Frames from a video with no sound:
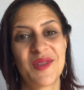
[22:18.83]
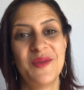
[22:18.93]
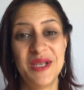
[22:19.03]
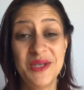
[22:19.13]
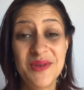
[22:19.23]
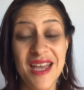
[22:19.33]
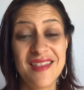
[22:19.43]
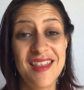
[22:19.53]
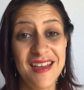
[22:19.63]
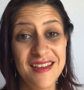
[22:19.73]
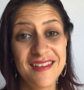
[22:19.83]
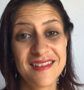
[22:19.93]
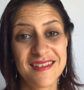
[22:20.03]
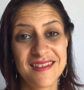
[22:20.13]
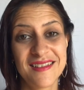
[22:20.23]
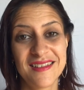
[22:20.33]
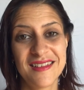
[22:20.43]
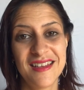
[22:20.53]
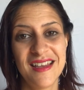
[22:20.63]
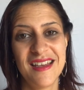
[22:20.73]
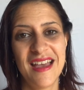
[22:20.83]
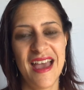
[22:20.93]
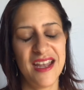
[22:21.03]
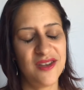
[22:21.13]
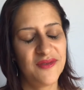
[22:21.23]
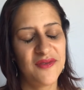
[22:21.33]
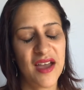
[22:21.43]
When you get there and you